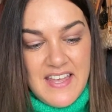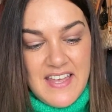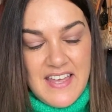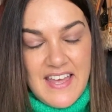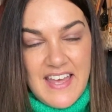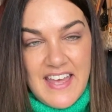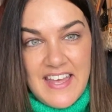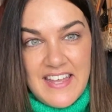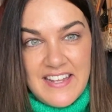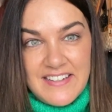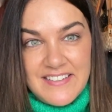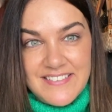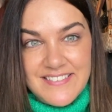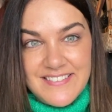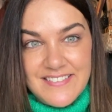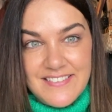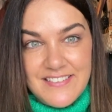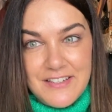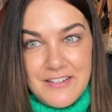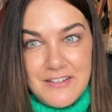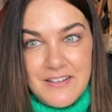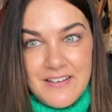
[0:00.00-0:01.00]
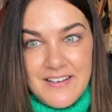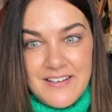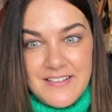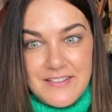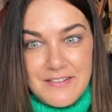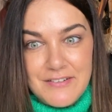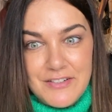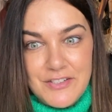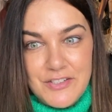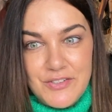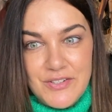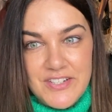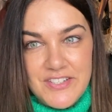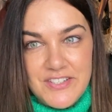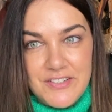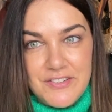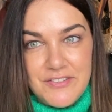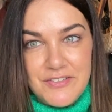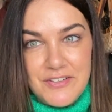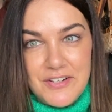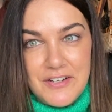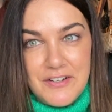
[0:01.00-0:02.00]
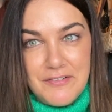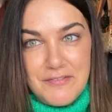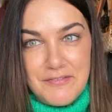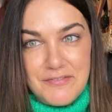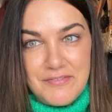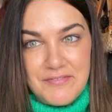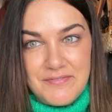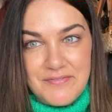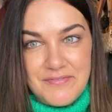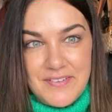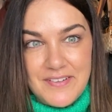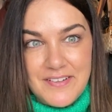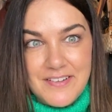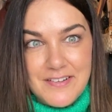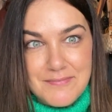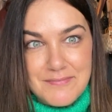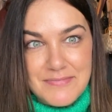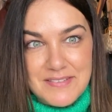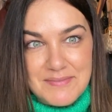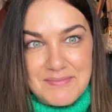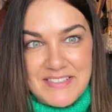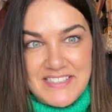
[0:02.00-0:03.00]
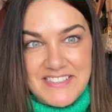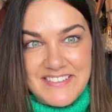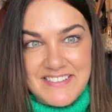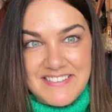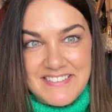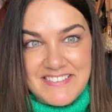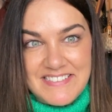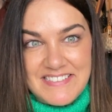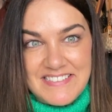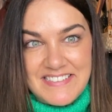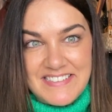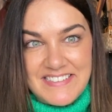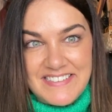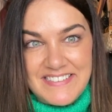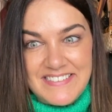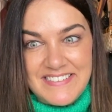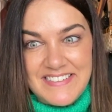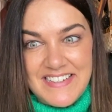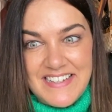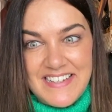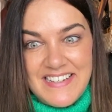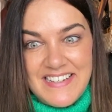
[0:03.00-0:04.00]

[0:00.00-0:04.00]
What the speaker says: And you guys are a treasure trove for compliments. Like,